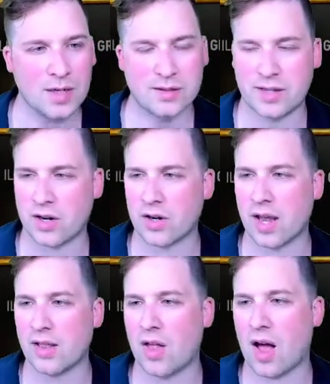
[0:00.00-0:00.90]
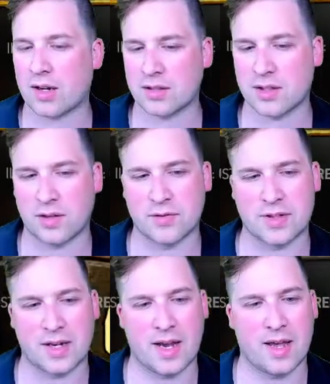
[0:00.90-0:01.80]
Derege Locks, you've
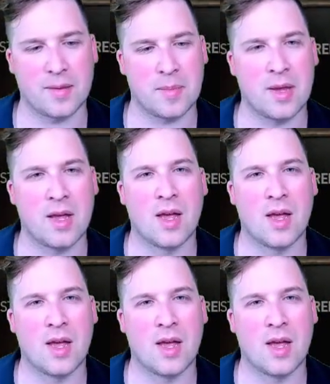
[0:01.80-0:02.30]
seen him.